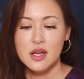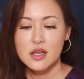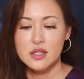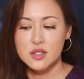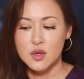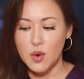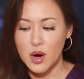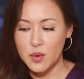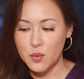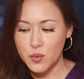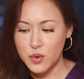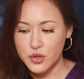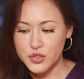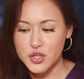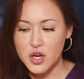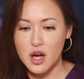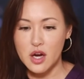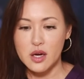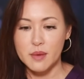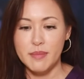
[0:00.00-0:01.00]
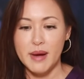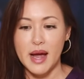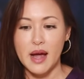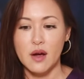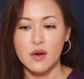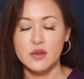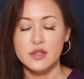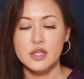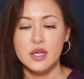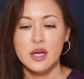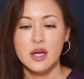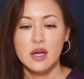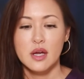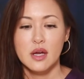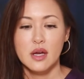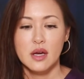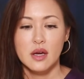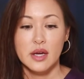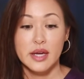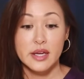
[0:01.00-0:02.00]
So I will talk about
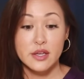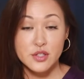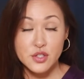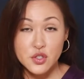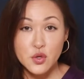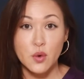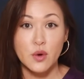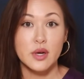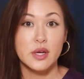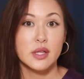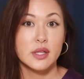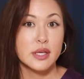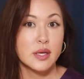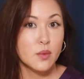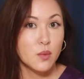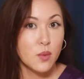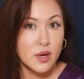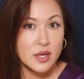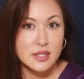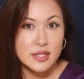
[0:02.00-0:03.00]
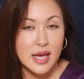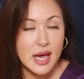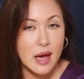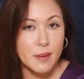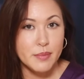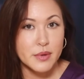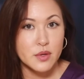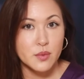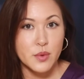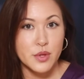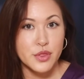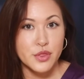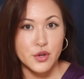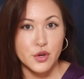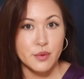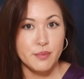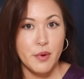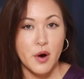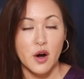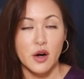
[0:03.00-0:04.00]
historically what has happened with
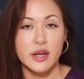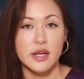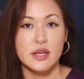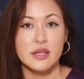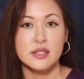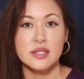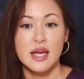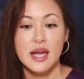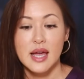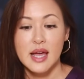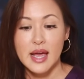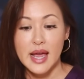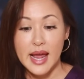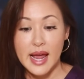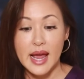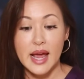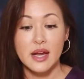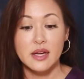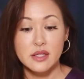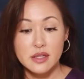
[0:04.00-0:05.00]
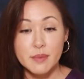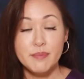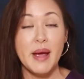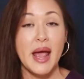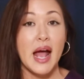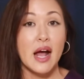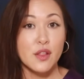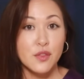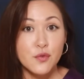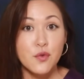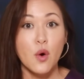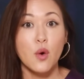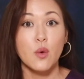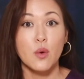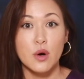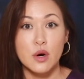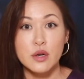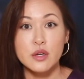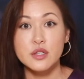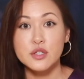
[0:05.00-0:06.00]
third parties and the path
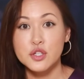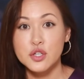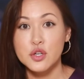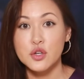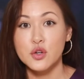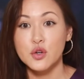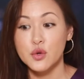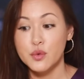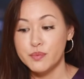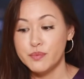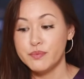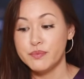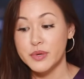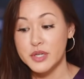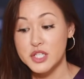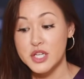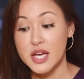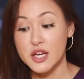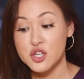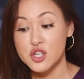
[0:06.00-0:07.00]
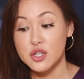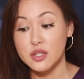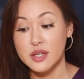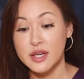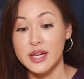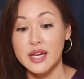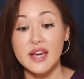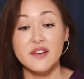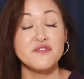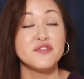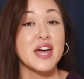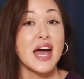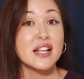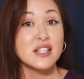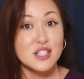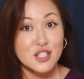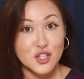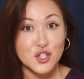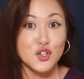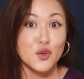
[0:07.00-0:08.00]
forward to potentially, if
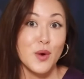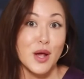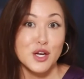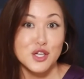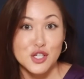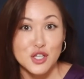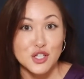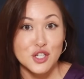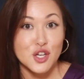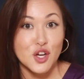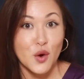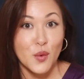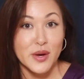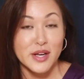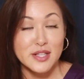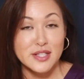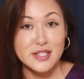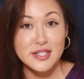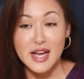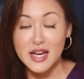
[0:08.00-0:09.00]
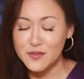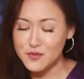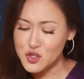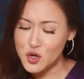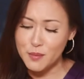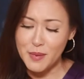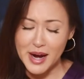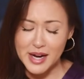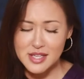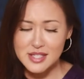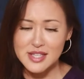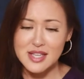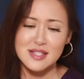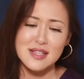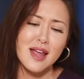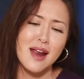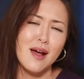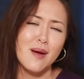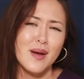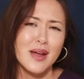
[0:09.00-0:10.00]
that's the direction to go in. Instead, if Joe Biden says,
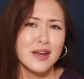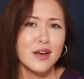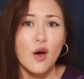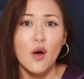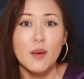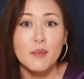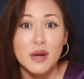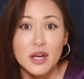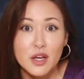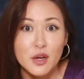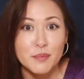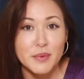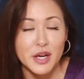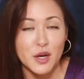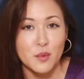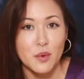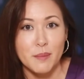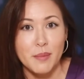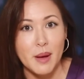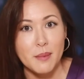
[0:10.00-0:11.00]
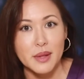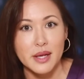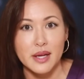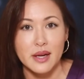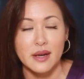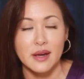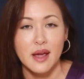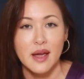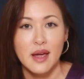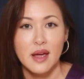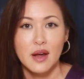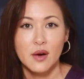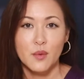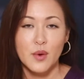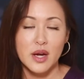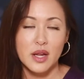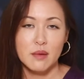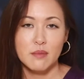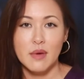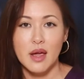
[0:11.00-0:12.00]
you know what, no, I'm going to pick a Republican
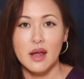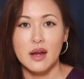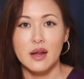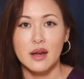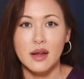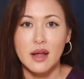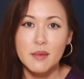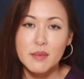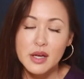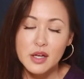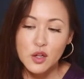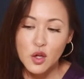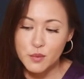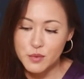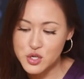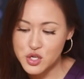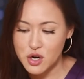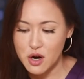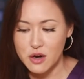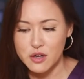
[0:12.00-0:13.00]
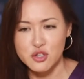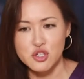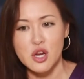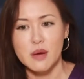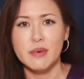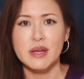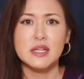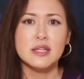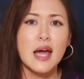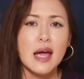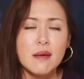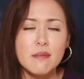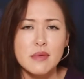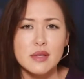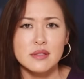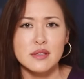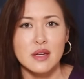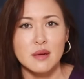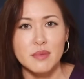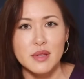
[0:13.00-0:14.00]
running mate, and Amy Klobuchar and Jamie
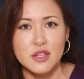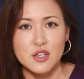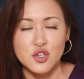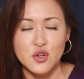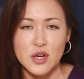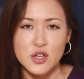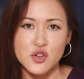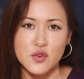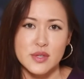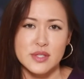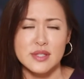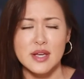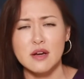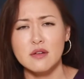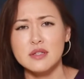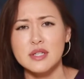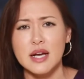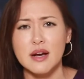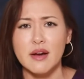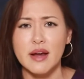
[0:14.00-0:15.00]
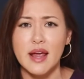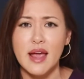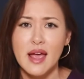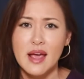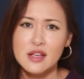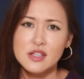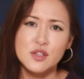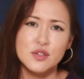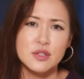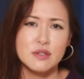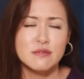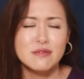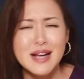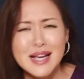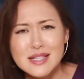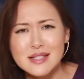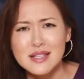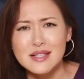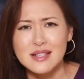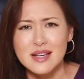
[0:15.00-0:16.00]
Dimon's going to be the Treasury Secretary, Susan
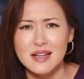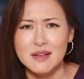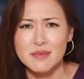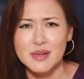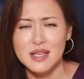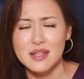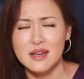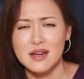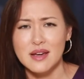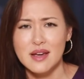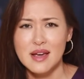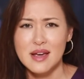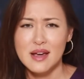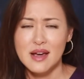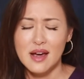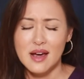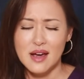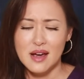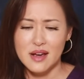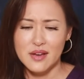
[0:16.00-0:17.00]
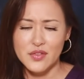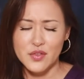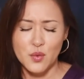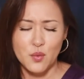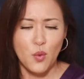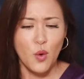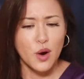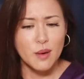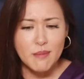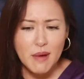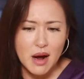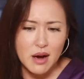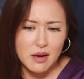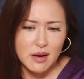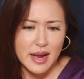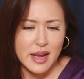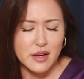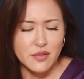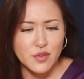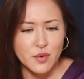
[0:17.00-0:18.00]
Rice is going to be the
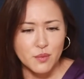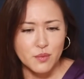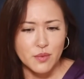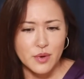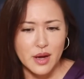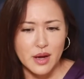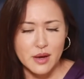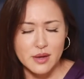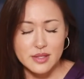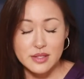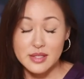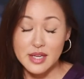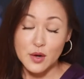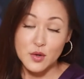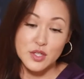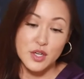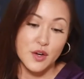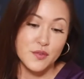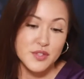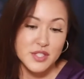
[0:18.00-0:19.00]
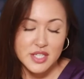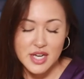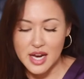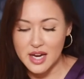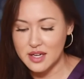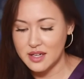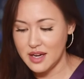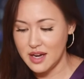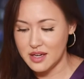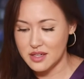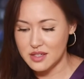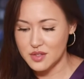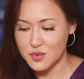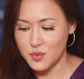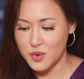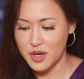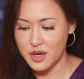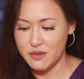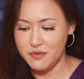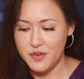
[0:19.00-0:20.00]
warmonger, head of the Secretary of State, and
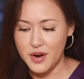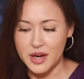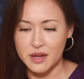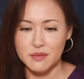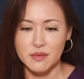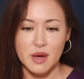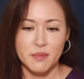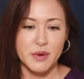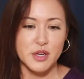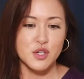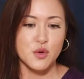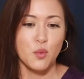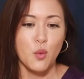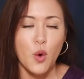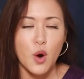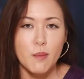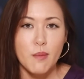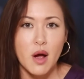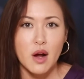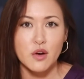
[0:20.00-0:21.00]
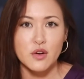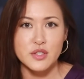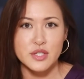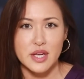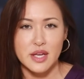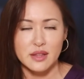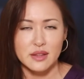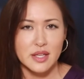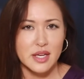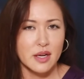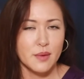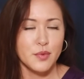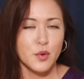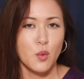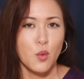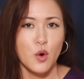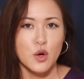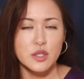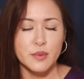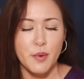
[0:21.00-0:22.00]
we're going to find a bunch of warmongers to lead up
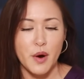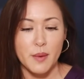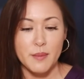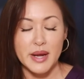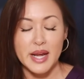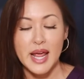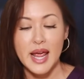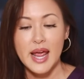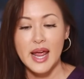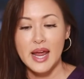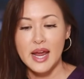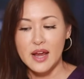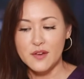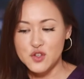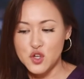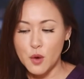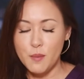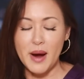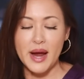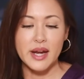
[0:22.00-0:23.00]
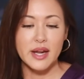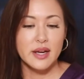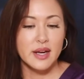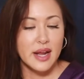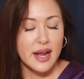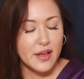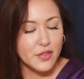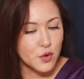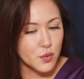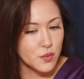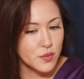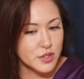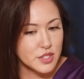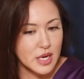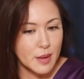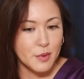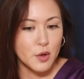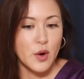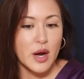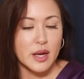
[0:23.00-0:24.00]
the War Department. If Joe Biden and the
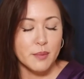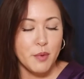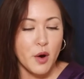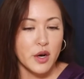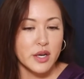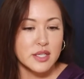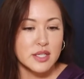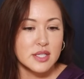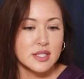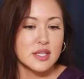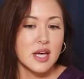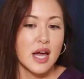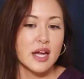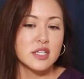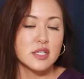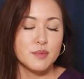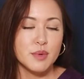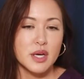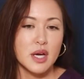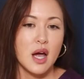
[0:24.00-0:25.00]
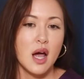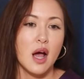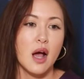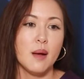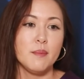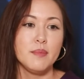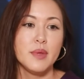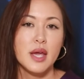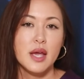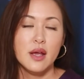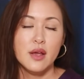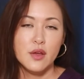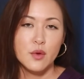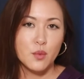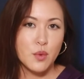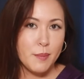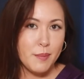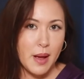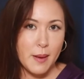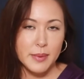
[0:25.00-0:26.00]
Democratic Party decide to become
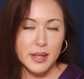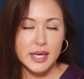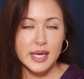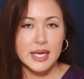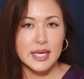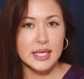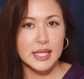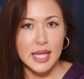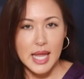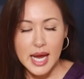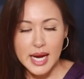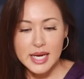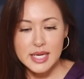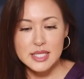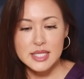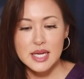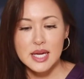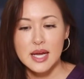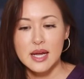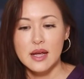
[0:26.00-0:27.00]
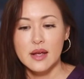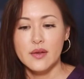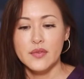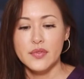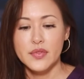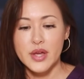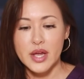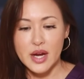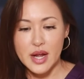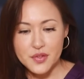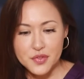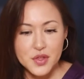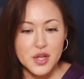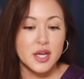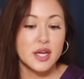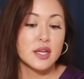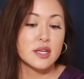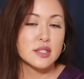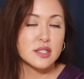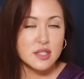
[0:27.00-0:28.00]
Republican light, then I
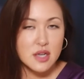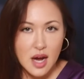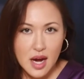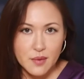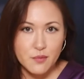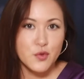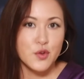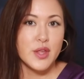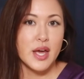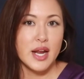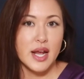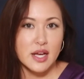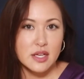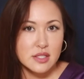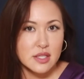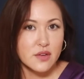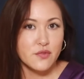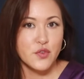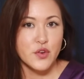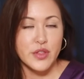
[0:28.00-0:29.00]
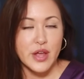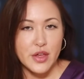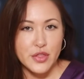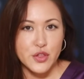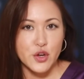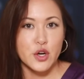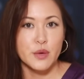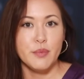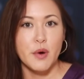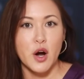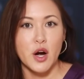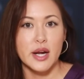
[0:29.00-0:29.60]
think it is time for that exit for that third